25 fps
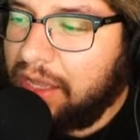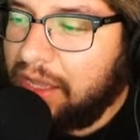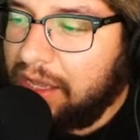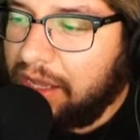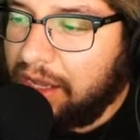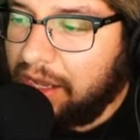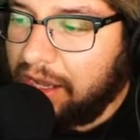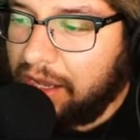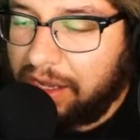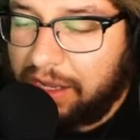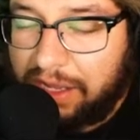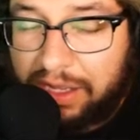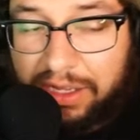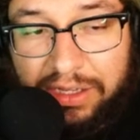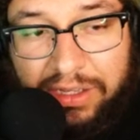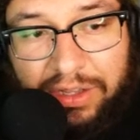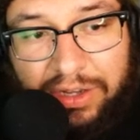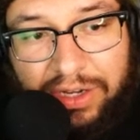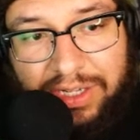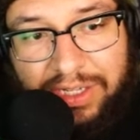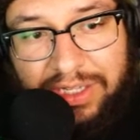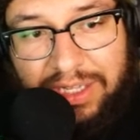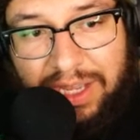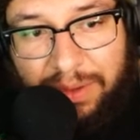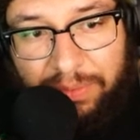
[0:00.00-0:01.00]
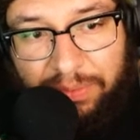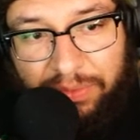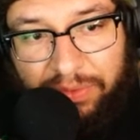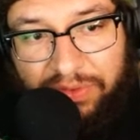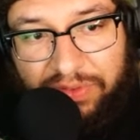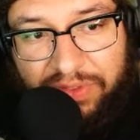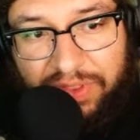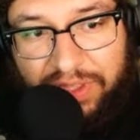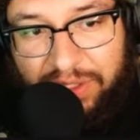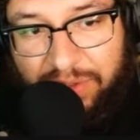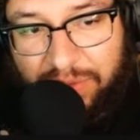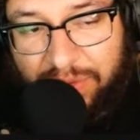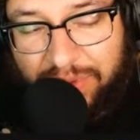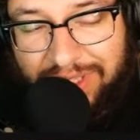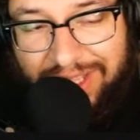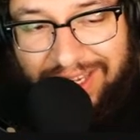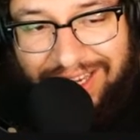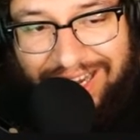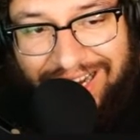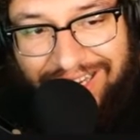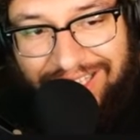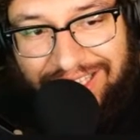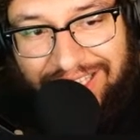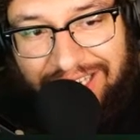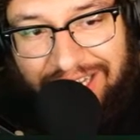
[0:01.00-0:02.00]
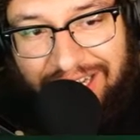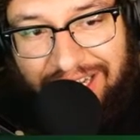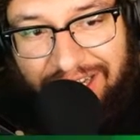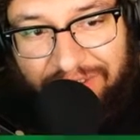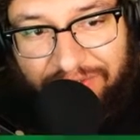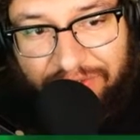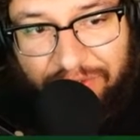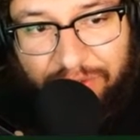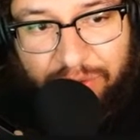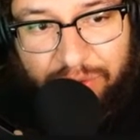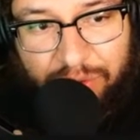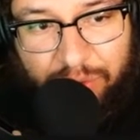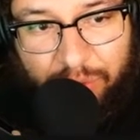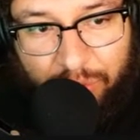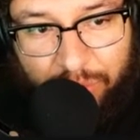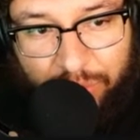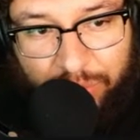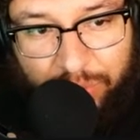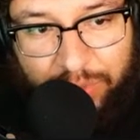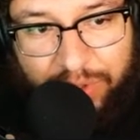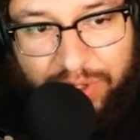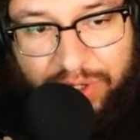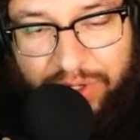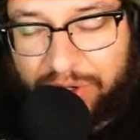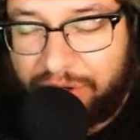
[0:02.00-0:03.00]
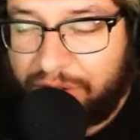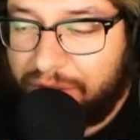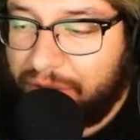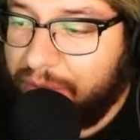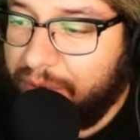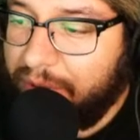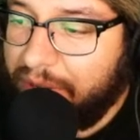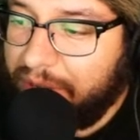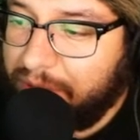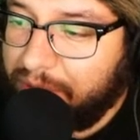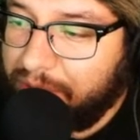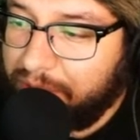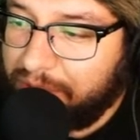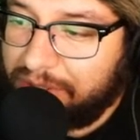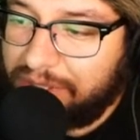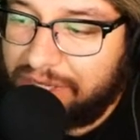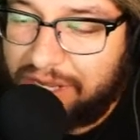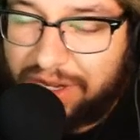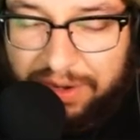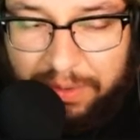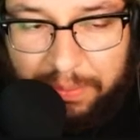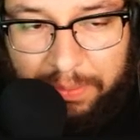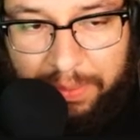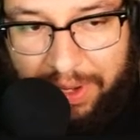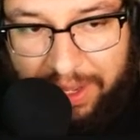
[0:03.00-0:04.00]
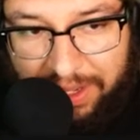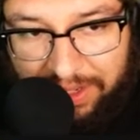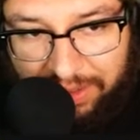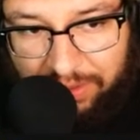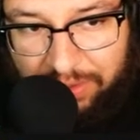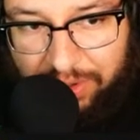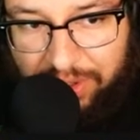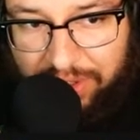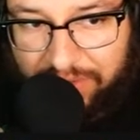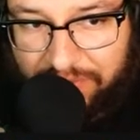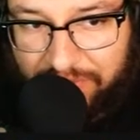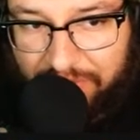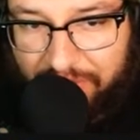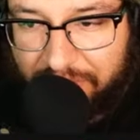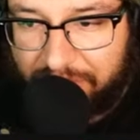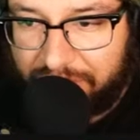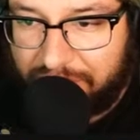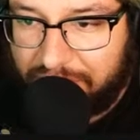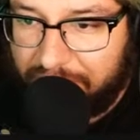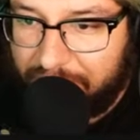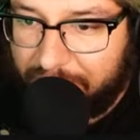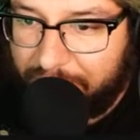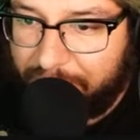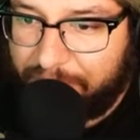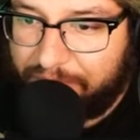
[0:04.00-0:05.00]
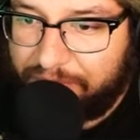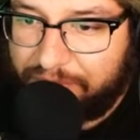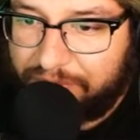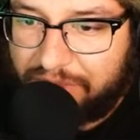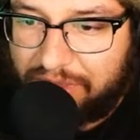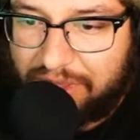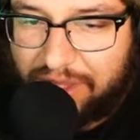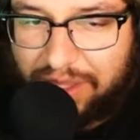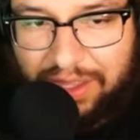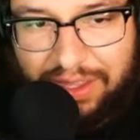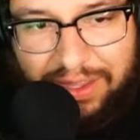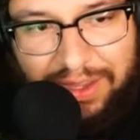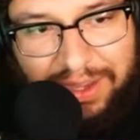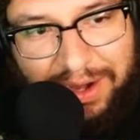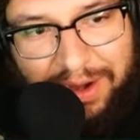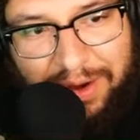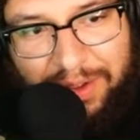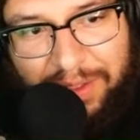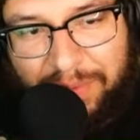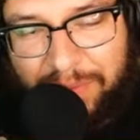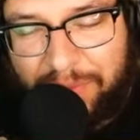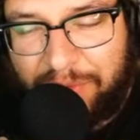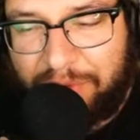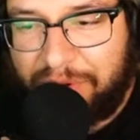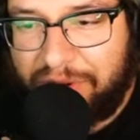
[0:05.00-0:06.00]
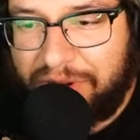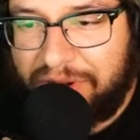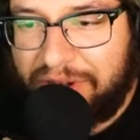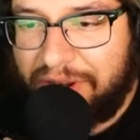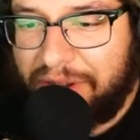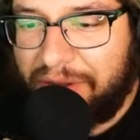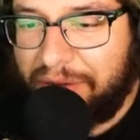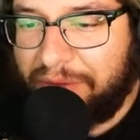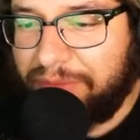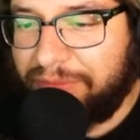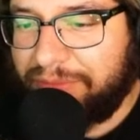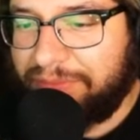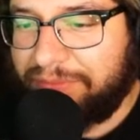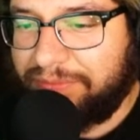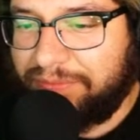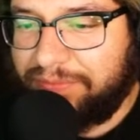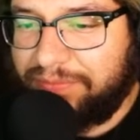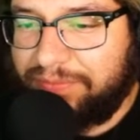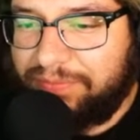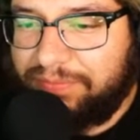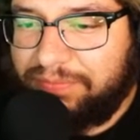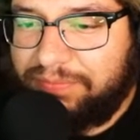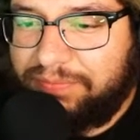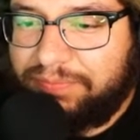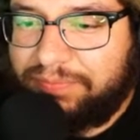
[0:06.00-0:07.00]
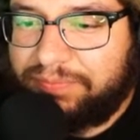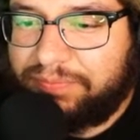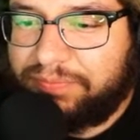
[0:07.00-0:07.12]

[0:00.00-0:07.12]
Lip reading: A good example of this was the 1994 Northridge earthquake was on a blind thrust fault. So, the more you know.